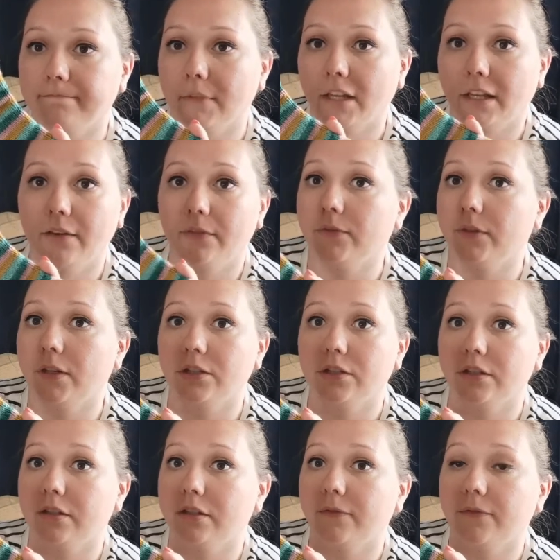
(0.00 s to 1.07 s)
Like, it
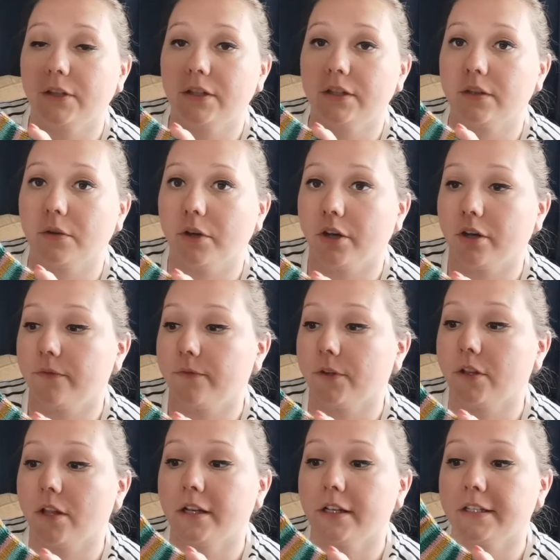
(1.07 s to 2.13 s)
just fits so good. For
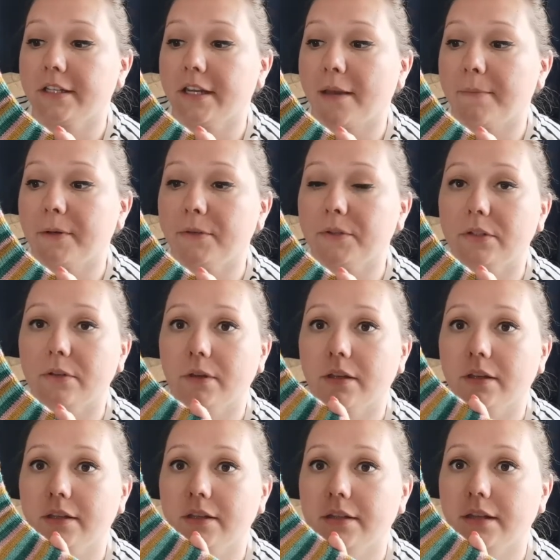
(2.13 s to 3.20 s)
the longest time I was
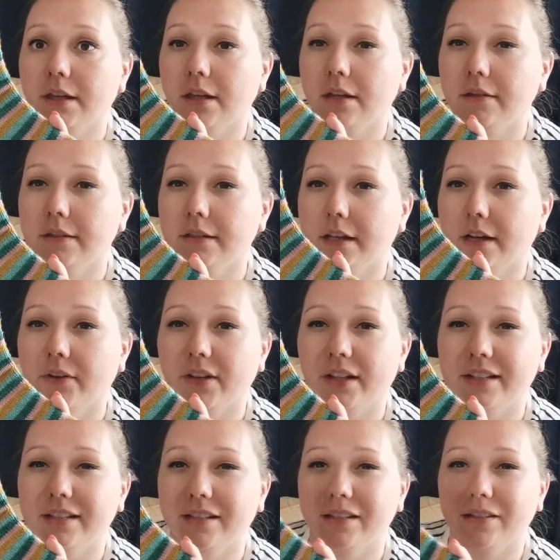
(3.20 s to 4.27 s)
doing these heels and I
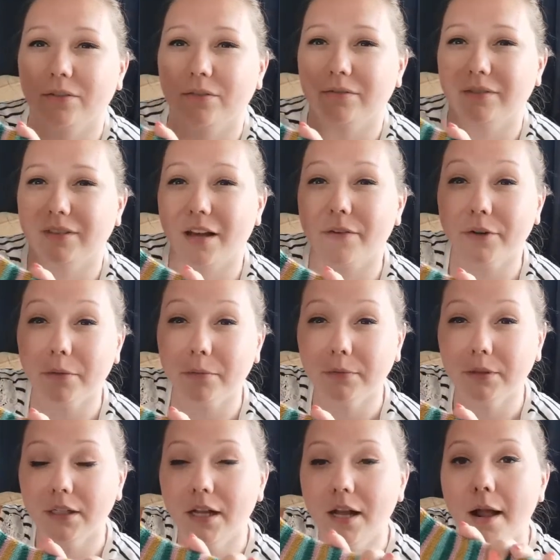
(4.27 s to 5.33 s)
realized I don't love them,
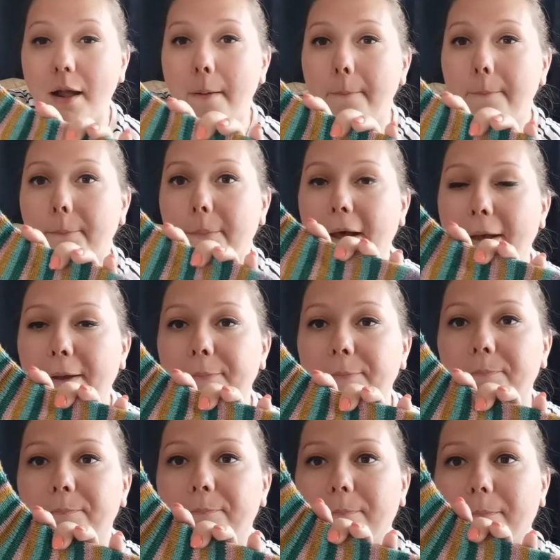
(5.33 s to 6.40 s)
but
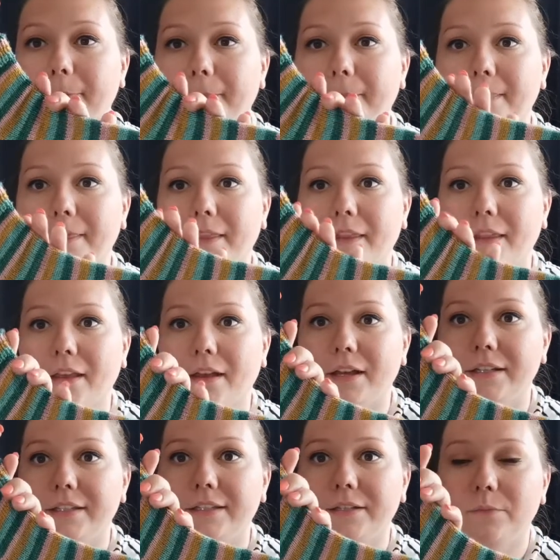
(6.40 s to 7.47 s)

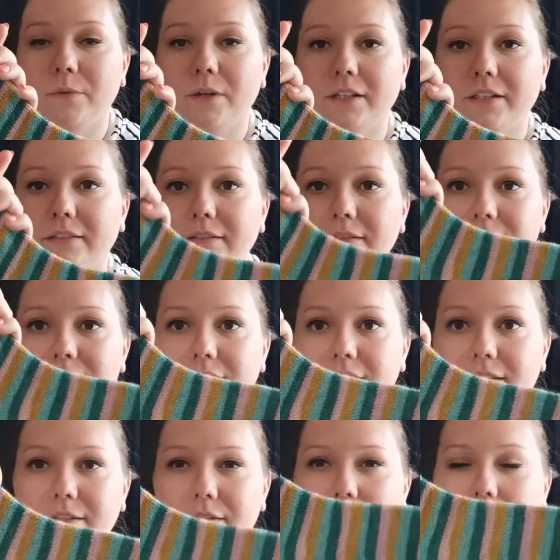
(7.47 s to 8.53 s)
I did want
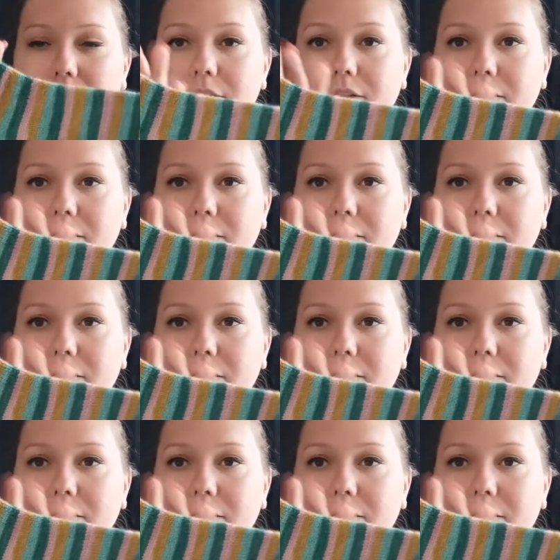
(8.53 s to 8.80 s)
this sock